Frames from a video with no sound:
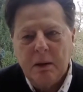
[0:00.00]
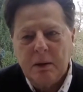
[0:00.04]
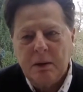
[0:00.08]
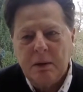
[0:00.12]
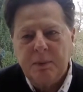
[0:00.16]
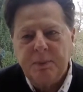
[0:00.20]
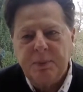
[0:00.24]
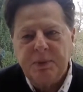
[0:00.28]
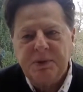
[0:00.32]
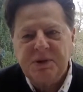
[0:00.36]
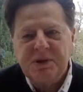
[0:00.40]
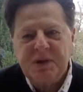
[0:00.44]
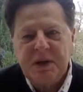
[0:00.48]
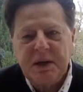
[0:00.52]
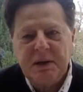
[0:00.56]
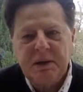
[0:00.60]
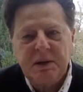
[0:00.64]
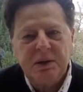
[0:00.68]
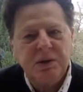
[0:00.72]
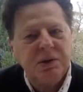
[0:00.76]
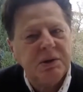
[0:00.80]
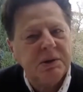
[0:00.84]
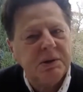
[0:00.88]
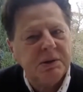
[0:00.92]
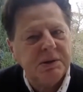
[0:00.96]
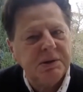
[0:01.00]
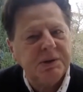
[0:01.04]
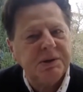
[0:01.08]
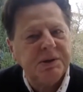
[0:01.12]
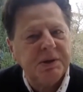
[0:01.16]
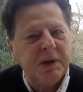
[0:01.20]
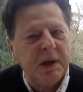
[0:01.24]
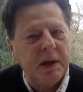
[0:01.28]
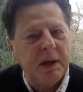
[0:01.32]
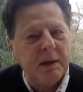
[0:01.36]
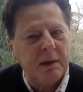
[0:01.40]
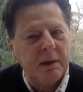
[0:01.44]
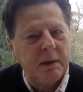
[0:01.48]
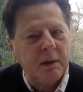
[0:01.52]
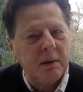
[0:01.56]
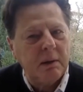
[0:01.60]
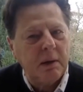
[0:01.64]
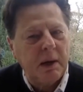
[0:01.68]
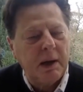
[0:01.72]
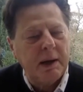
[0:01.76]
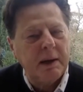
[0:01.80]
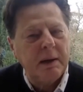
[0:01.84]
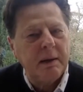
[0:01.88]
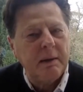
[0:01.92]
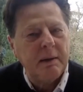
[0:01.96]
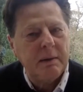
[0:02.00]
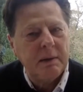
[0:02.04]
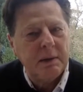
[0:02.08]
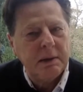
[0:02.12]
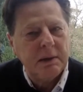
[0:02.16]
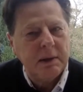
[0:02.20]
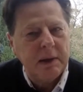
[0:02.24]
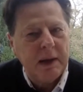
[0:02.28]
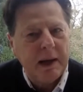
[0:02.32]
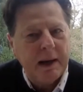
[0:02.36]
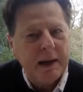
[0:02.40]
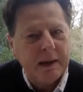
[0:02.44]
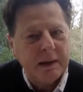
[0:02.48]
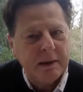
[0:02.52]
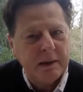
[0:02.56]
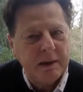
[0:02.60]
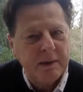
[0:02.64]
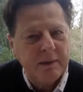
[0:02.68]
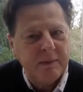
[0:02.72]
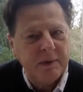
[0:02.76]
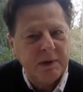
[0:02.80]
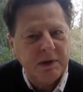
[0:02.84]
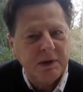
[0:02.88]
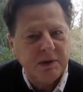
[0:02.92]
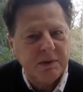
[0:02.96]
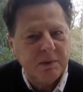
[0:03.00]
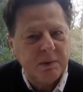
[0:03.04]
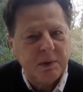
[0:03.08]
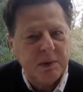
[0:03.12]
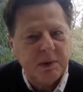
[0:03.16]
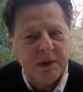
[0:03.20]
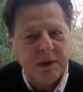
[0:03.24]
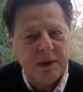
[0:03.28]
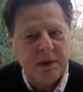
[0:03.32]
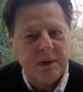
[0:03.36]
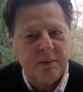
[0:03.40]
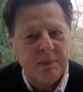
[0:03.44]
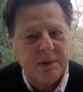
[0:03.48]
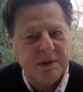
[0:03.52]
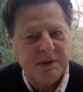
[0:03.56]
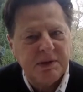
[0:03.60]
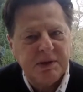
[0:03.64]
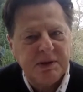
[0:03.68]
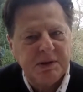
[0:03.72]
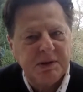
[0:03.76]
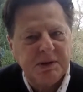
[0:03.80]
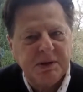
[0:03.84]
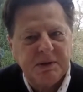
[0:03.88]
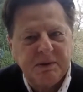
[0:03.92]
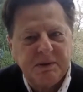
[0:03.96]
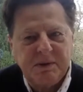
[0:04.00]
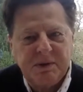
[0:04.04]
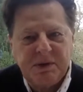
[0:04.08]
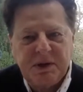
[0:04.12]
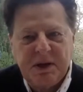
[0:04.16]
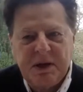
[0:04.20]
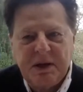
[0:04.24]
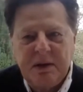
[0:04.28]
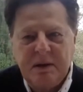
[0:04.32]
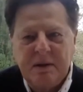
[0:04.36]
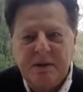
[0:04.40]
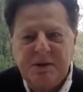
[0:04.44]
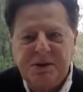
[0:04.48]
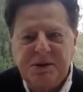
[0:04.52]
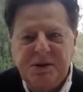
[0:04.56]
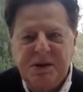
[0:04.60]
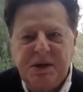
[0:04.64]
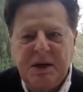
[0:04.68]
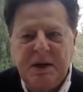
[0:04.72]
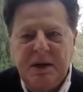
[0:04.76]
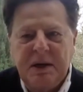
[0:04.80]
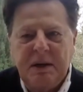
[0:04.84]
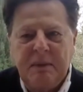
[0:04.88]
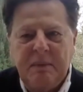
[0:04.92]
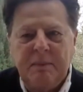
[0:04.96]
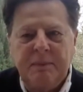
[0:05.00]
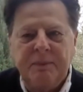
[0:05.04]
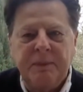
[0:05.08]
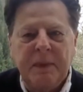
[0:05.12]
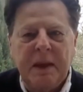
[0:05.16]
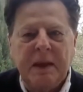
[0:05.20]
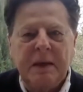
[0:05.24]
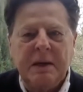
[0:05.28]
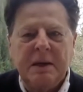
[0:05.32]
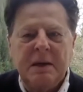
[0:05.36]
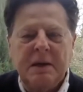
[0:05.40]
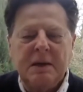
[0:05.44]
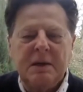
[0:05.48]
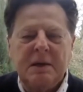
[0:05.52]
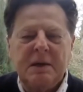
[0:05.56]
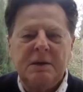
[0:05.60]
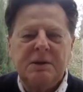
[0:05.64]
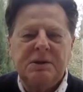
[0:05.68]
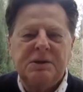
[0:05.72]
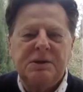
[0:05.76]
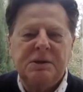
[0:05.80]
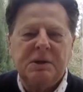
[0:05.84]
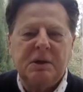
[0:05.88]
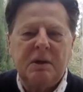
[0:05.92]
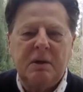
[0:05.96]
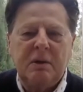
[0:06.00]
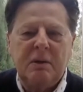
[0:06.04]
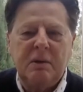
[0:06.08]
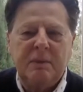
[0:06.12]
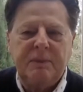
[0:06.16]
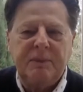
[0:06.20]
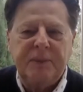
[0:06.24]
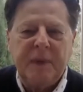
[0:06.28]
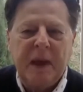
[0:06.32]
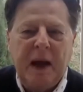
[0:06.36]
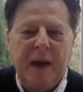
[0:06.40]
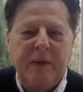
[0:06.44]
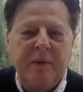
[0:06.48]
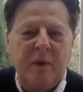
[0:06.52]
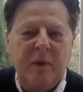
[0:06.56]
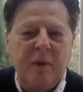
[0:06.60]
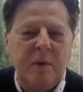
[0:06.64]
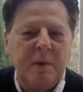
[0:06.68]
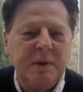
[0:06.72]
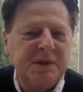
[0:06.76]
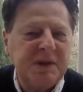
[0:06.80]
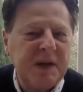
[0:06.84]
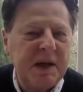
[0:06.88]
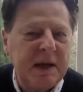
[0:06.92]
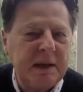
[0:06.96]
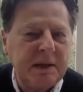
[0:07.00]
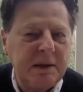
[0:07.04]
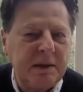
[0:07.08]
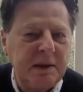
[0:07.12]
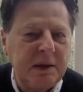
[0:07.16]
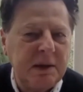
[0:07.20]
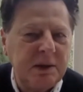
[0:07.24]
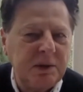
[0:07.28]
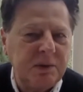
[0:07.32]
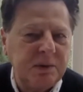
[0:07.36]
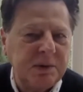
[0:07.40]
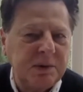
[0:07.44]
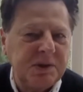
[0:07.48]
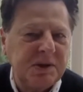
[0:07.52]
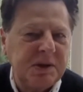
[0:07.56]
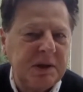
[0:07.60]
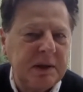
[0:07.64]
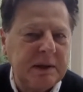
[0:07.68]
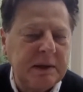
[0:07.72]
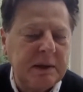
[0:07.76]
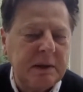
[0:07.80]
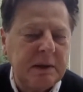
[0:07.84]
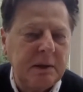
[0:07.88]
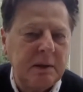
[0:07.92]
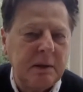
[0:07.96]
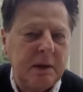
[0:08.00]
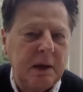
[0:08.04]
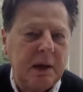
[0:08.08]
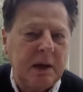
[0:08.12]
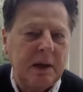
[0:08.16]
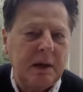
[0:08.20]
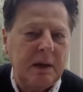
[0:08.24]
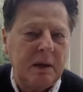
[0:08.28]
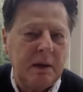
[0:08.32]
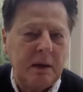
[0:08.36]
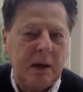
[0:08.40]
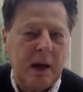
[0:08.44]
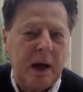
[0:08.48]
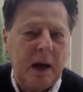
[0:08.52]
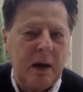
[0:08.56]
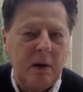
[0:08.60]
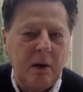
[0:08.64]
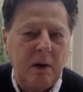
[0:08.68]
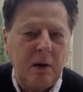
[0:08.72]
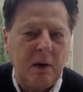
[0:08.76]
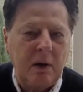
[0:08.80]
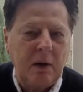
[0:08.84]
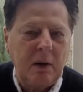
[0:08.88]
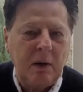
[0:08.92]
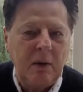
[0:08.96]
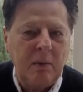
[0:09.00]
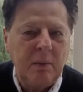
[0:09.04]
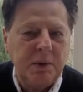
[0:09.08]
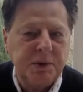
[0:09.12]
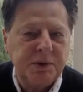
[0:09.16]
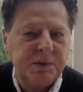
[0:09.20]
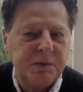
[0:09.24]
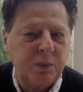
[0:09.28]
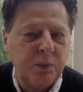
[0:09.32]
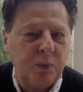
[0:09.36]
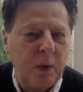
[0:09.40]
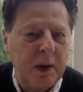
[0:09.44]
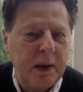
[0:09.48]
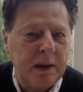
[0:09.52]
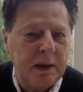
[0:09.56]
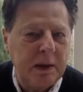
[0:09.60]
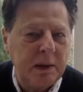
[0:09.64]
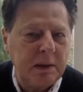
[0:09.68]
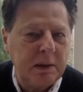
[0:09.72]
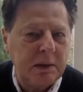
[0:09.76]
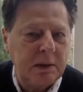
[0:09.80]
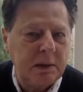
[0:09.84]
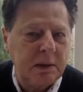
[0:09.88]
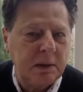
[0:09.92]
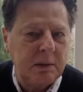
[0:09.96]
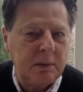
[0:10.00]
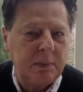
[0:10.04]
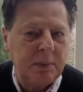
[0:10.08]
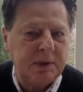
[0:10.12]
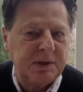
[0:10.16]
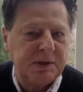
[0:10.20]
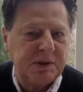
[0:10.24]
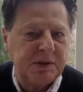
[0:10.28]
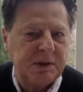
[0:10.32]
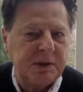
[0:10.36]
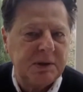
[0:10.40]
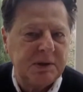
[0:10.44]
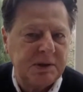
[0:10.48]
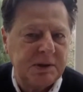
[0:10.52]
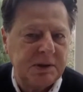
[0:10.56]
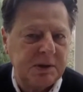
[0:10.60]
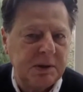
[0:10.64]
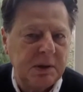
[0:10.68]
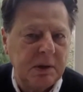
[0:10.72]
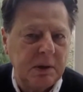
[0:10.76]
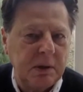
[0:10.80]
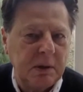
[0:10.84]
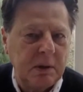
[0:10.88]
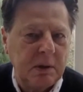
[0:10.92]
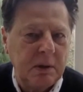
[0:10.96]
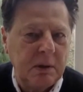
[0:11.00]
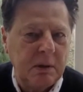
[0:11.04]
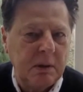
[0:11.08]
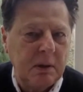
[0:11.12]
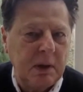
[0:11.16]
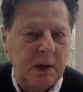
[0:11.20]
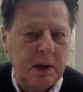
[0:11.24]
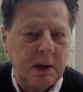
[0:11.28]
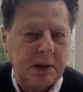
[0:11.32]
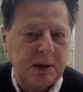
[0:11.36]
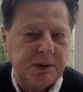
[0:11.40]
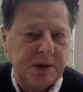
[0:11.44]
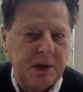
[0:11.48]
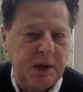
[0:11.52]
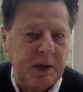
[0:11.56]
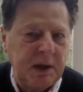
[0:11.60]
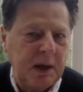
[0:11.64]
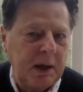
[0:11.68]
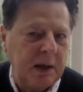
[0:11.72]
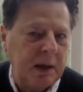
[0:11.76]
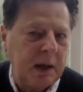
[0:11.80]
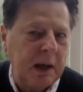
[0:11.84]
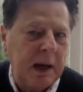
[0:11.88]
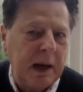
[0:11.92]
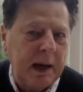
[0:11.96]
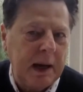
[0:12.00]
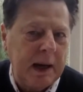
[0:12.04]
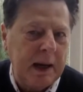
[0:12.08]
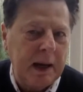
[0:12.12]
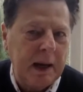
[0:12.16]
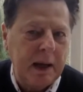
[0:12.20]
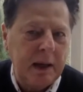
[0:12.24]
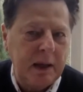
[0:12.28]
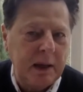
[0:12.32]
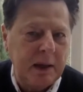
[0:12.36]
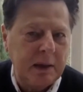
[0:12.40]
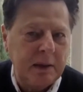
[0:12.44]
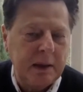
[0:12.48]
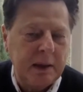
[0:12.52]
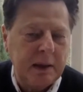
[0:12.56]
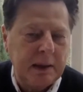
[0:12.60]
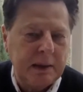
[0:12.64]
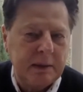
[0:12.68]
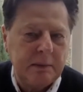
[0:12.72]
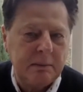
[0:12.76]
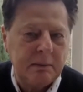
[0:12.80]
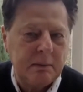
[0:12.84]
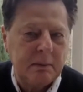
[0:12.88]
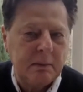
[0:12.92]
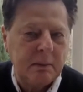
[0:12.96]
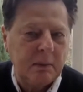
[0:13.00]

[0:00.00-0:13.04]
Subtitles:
The percentages and a lot of the activities within the business have stayed the same. So I've always had an interest in it. I almost went into the business as a young guy, and then